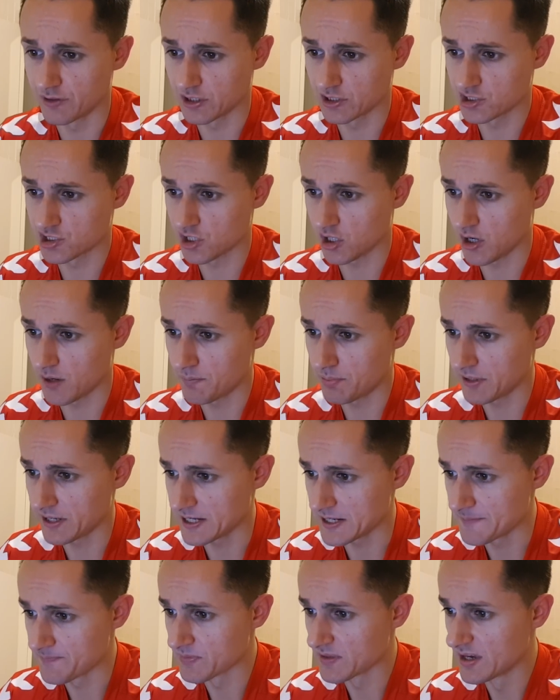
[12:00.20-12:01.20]
for Guitar
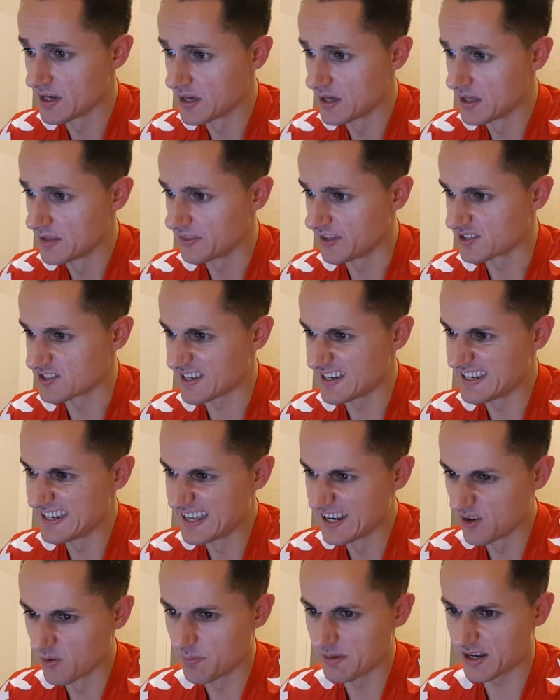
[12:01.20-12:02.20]
Pete, there's a
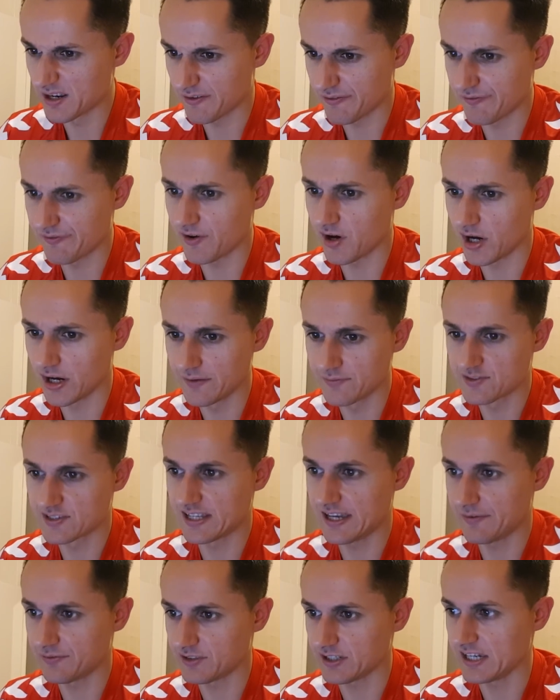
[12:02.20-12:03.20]
little bit of fives
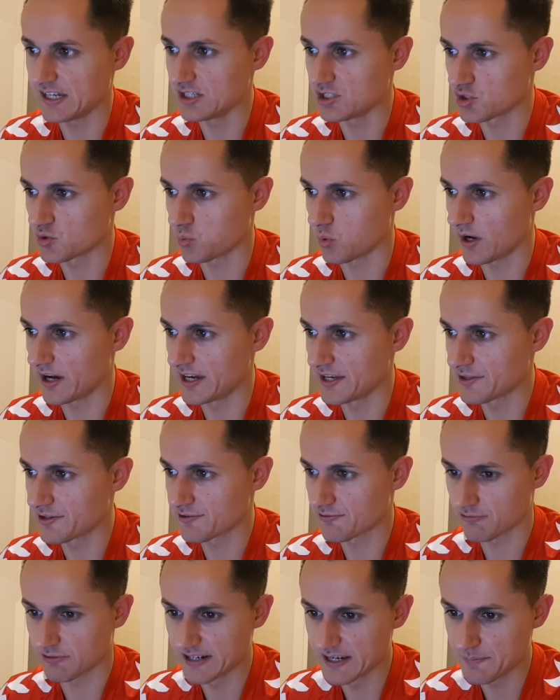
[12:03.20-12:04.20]
left each way,
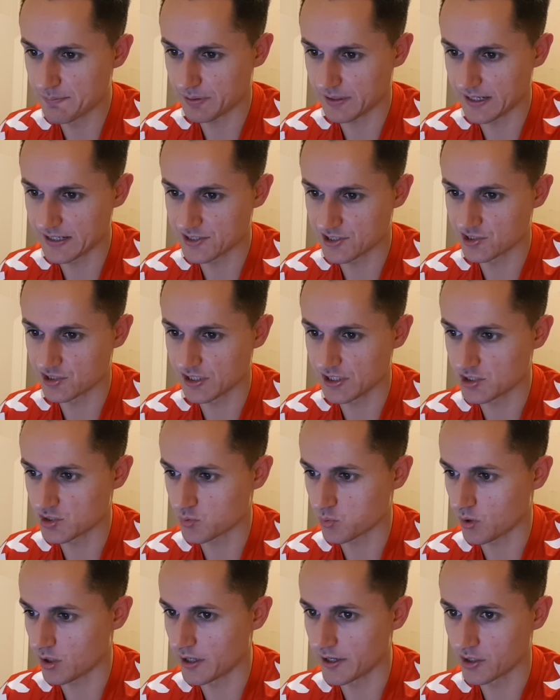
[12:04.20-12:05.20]
3 places
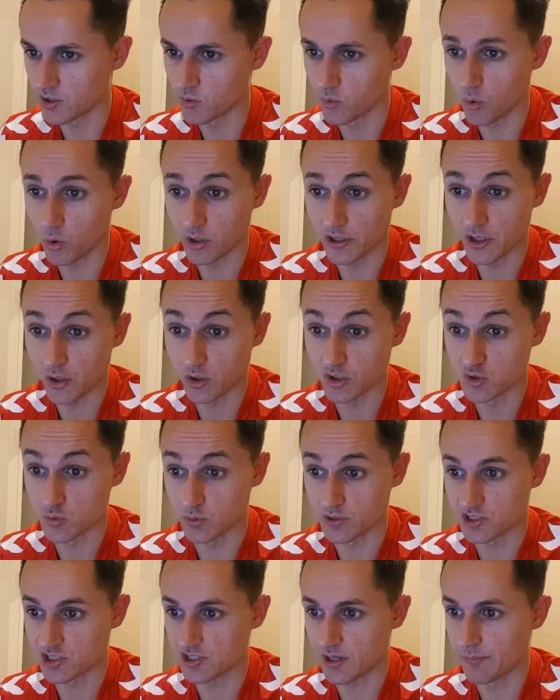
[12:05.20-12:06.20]
each way, a quarter of the odds
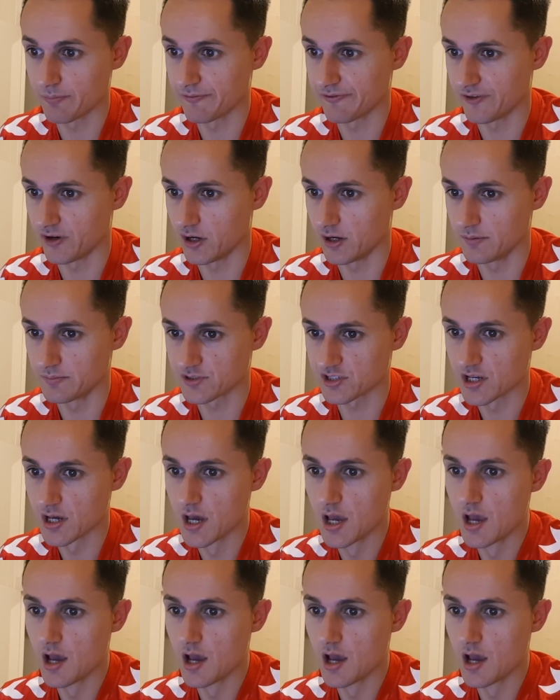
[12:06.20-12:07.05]
with some firms.